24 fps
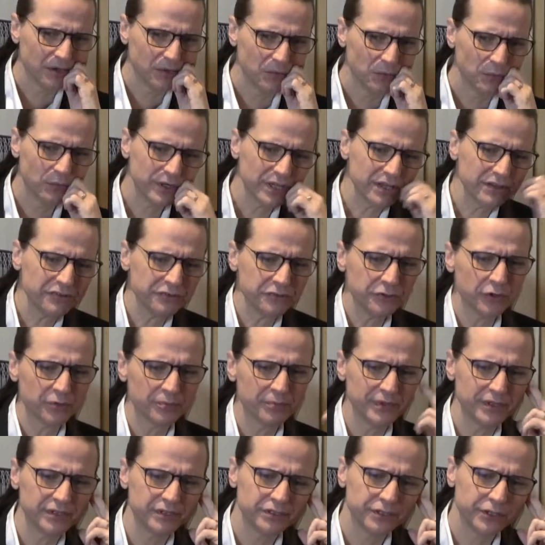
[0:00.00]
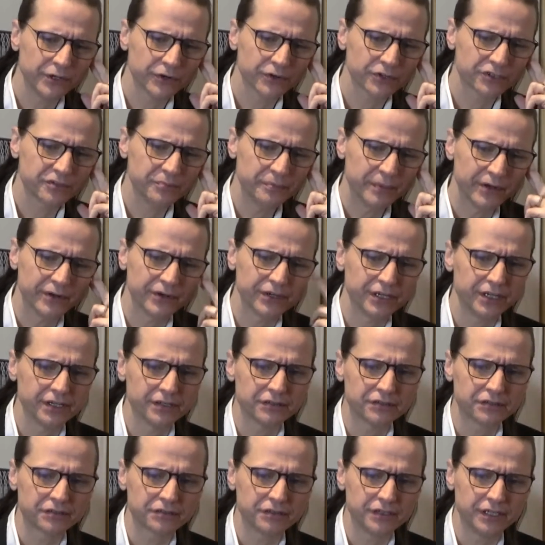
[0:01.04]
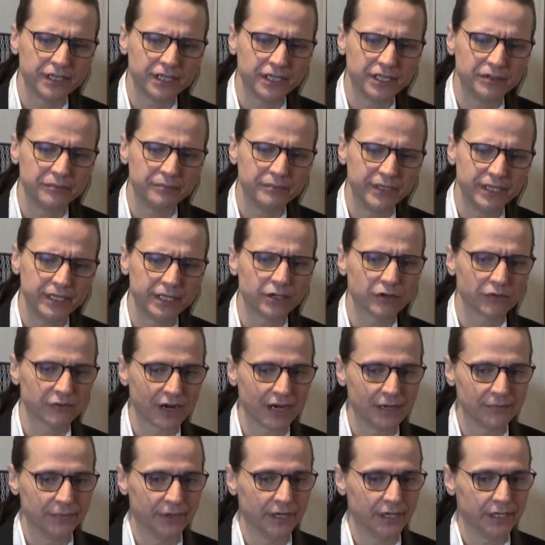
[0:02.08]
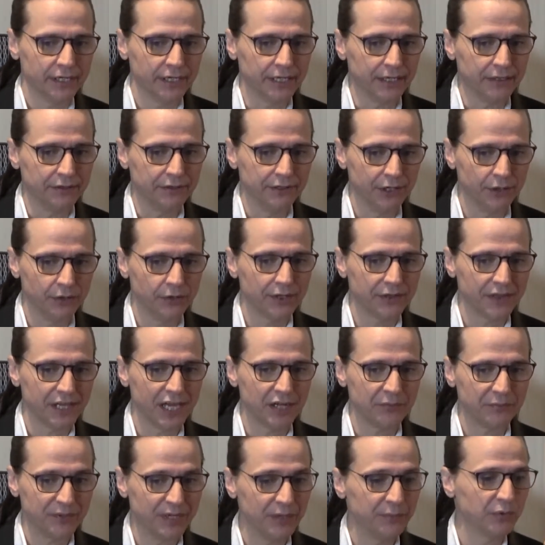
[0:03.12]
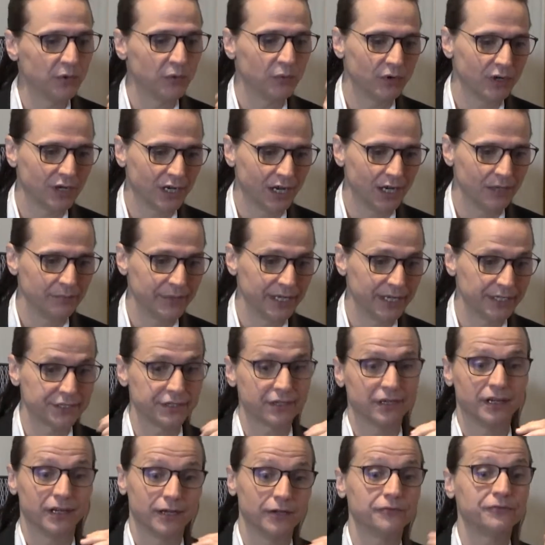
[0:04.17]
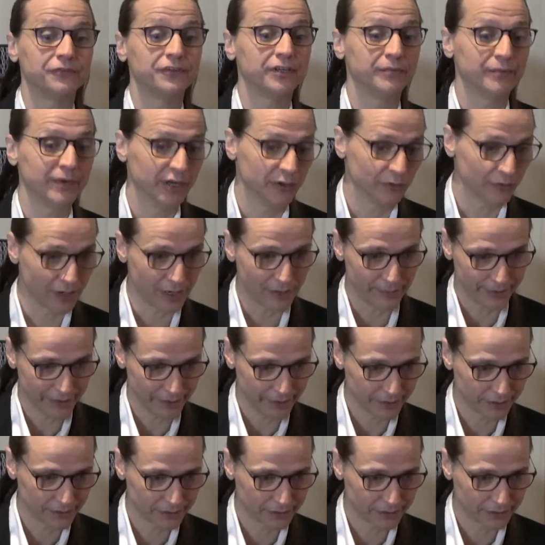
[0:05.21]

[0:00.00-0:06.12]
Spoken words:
What has been your experience in being a rabbi, knowing that people will comment a female rabbi?